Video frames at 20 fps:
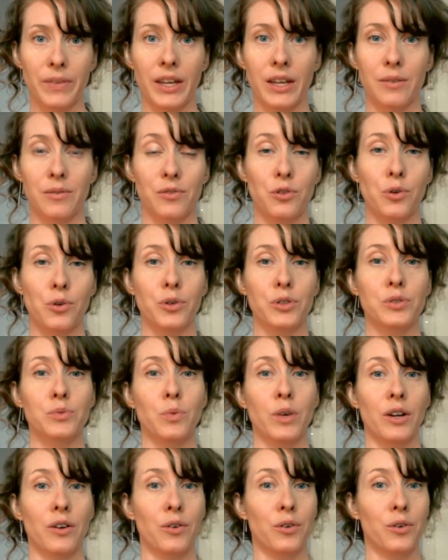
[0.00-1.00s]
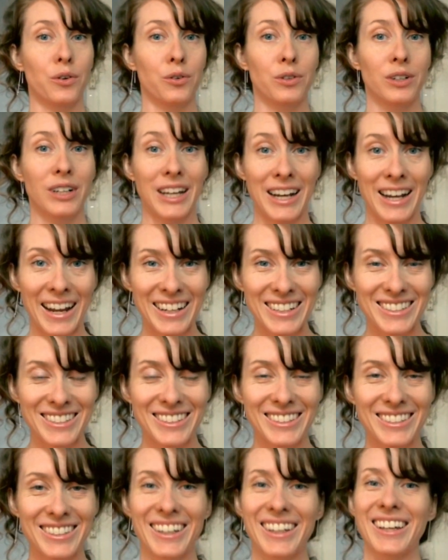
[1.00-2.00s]
And of course, we're all
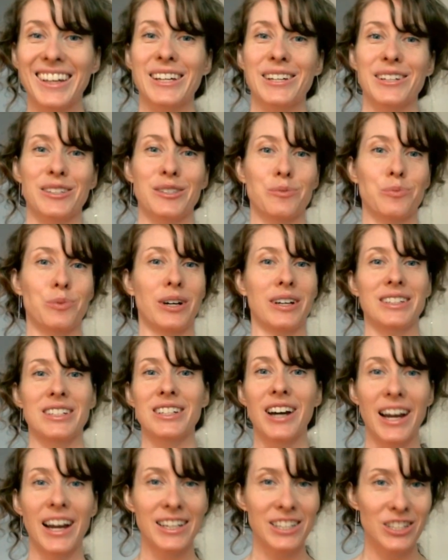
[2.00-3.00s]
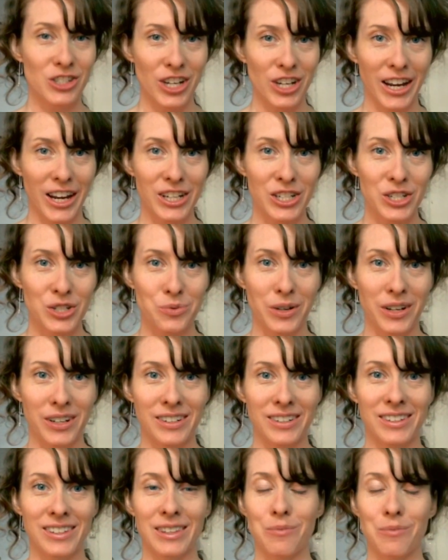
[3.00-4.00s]
connected. That's why the tides change
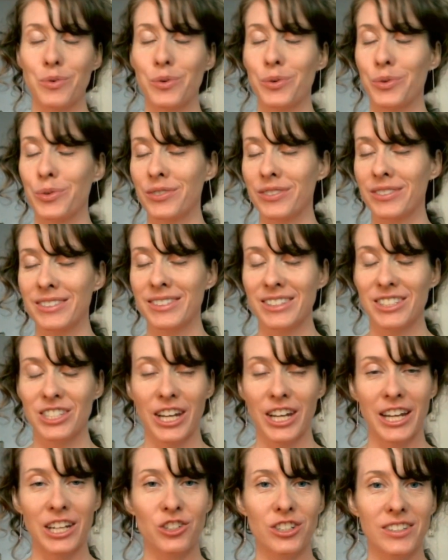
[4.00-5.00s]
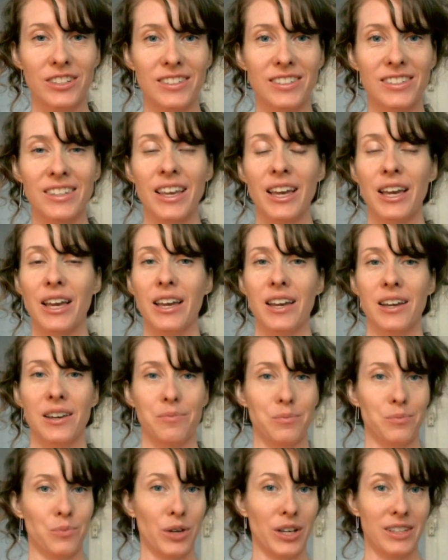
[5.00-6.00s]
when the moon changes.
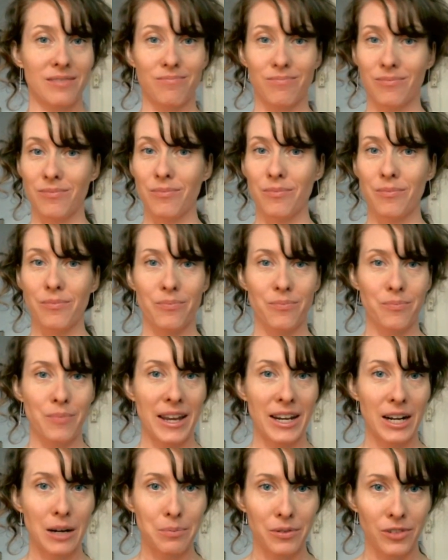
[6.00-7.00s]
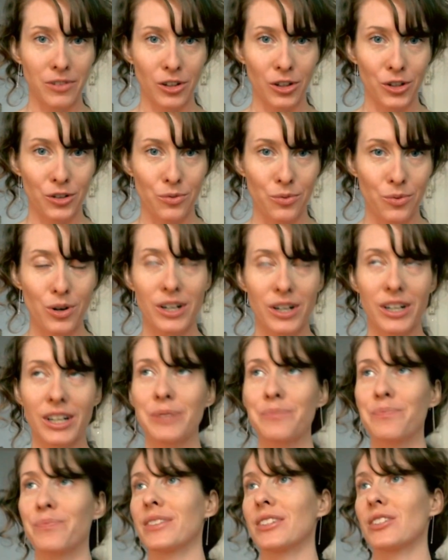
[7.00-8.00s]
We're made up of a lot of
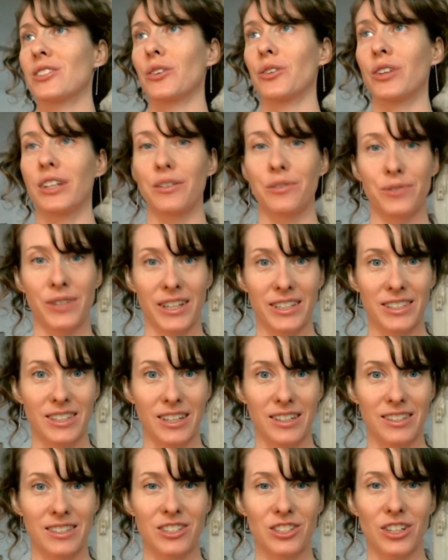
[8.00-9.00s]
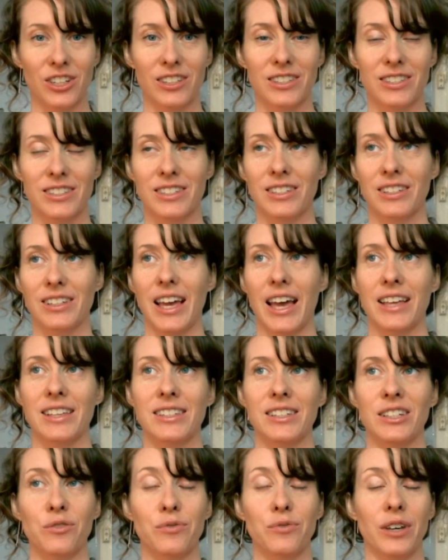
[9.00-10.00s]
water, so it affects us just
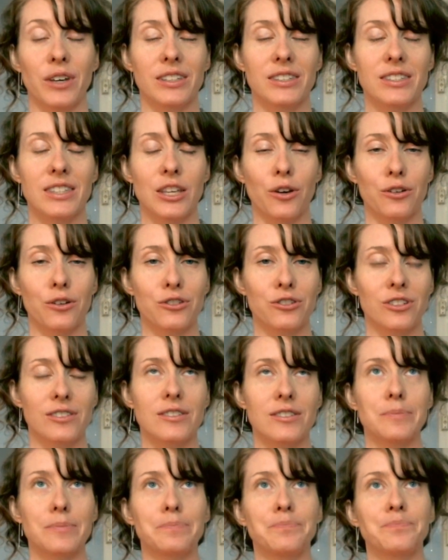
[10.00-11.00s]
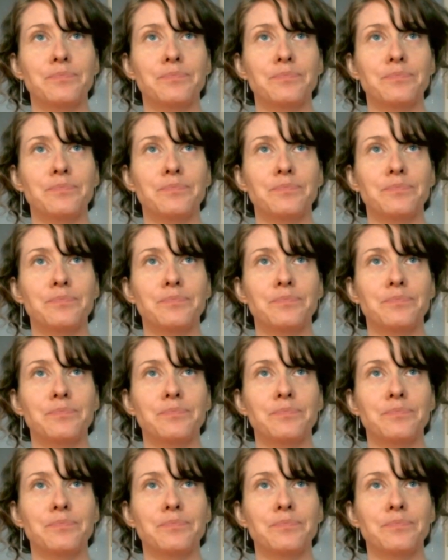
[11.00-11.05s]
as it affects the oceans.